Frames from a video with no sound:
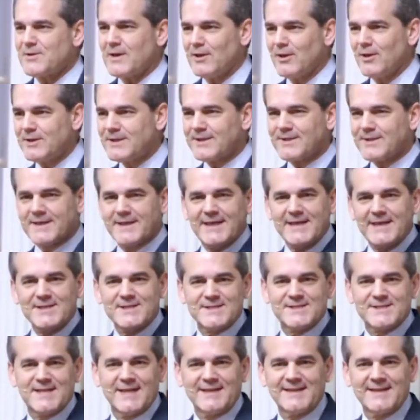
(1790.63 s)
He said, So I looked at
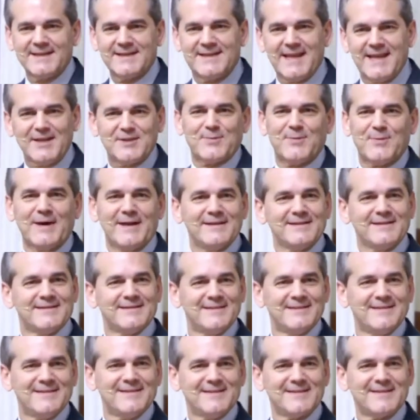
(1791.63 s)
the kids and said, Guess
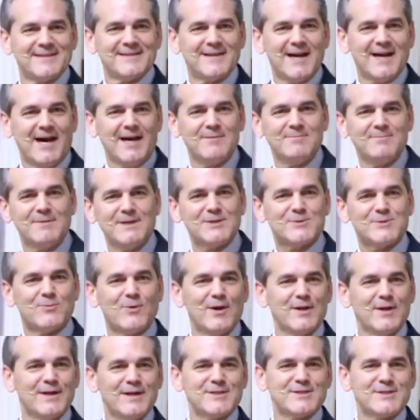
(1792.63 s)
what? God
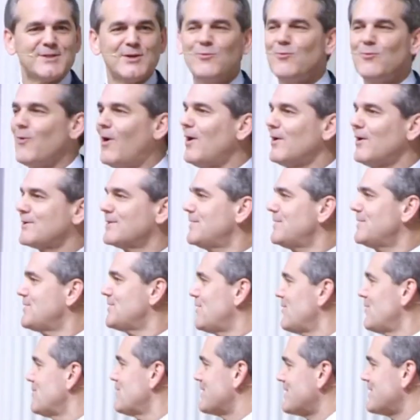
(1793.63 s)
must want us to
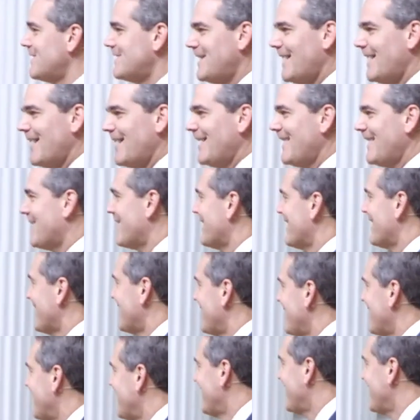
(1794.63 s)
walk to church
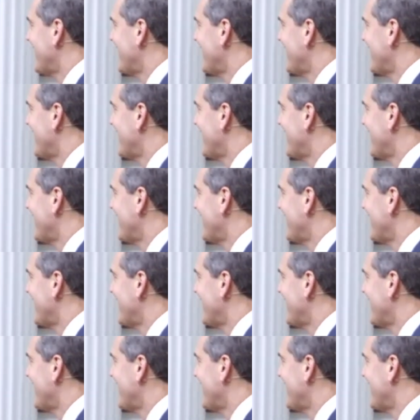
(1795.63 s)
today.